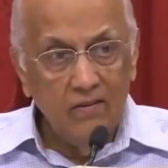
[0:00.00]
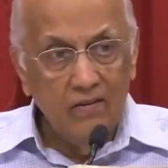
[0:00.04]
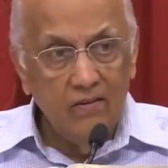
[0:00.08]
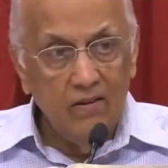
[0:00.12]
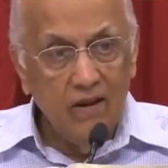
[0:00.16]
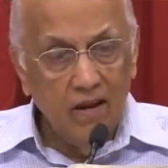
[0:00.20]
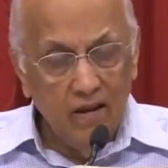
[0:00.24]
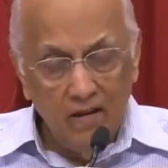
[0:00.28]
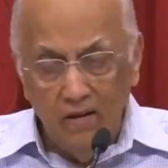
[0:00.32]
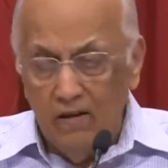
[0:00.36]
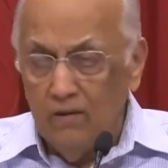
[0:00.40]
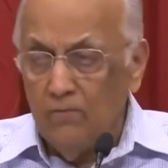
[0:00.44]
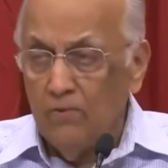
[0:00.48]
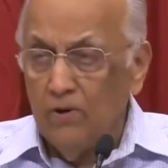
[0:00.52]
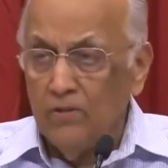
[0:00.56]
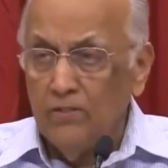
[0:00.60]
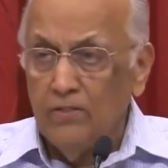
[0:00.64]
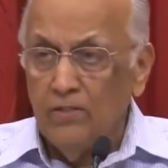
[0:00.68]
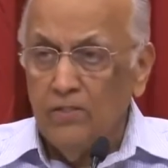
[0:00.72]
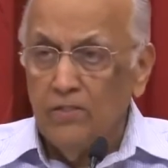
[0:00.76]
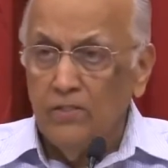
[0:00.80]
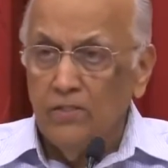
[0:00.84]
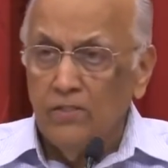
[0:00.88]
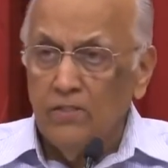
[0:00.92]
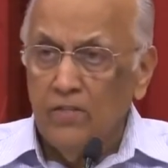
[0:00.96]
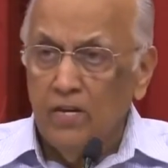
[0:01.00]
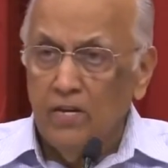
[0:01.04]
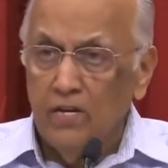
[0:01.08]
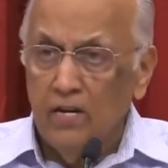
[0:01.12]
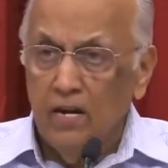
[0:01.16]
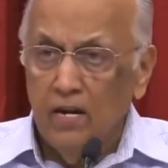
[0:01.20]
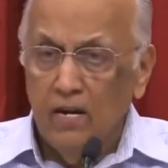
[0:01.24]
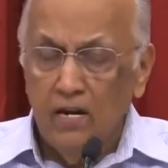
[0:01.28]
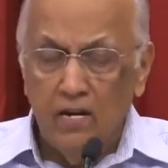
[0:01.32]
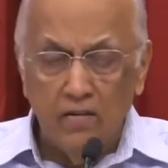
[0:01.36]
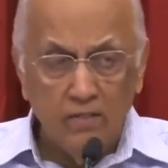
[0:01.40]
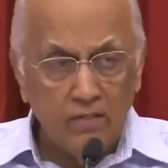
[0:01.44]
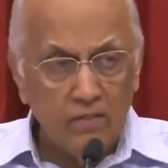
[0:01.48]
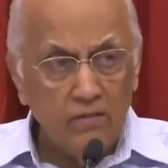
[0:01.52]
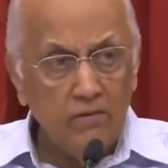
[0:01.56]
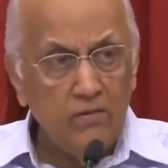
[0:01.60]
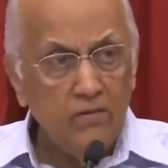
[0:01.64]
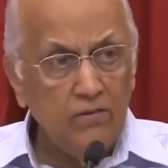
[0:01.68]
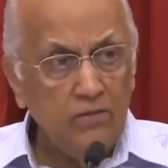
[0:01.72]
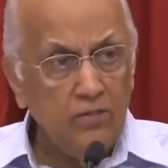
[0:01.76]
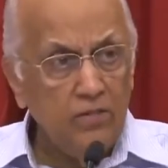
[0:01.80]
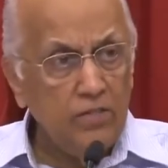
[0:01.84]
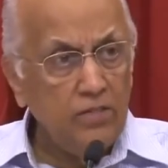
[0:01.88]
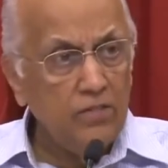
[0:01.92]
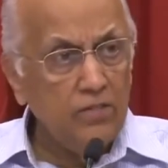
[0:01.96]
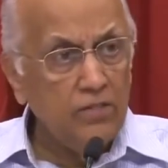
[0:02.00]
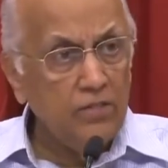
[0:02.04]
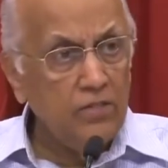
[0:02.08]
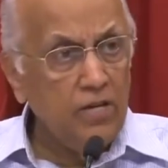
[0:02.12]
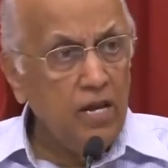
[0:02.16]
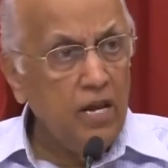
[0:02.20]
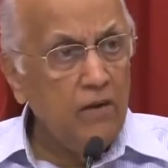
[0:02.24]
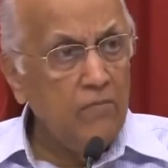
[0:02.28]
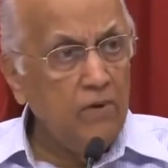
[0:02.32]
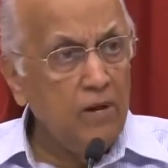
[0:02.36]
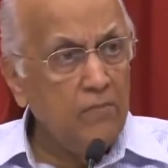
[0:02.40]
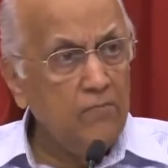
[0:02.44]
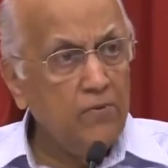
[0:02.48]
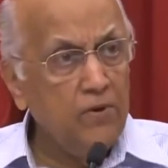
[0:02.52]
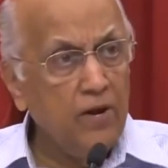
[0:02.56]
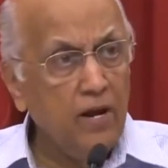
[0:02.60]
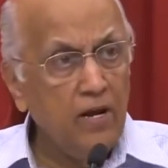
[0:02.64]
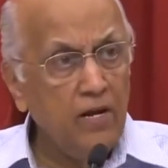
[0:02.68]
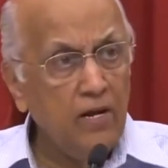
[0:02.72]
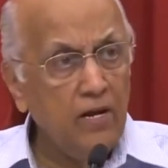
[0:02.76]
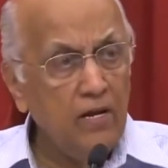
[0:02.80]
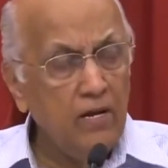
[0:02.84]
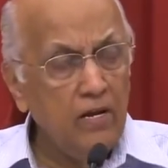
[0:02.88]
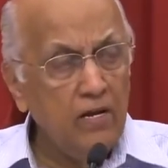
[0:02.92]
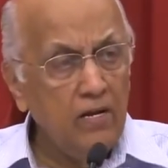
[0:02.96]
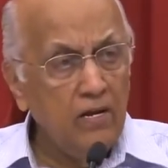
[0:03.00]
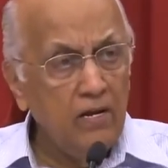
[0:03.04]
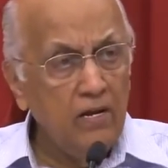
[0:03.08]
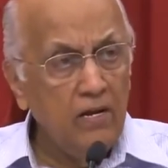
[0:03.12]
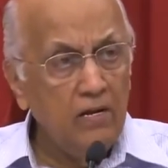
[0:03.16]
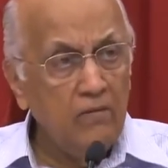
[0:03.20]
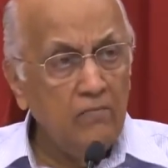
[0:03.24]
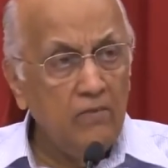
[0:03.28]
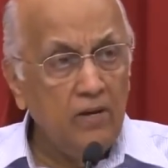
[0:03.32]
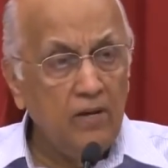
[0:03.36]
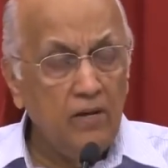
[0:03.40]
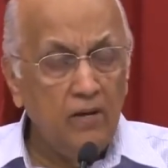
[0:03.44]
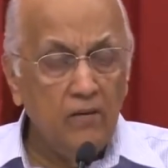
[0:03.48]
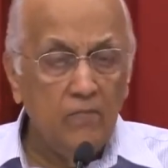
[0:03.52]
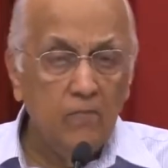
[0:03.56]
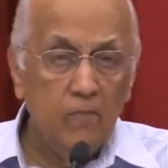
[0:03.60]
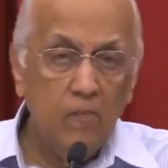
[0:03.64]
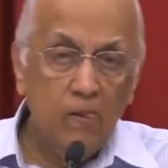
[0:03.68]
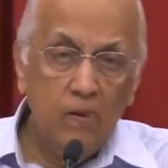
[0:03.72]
I did what Jesus said. I asked in Jesus' name, I prayed, and He didn't heal me.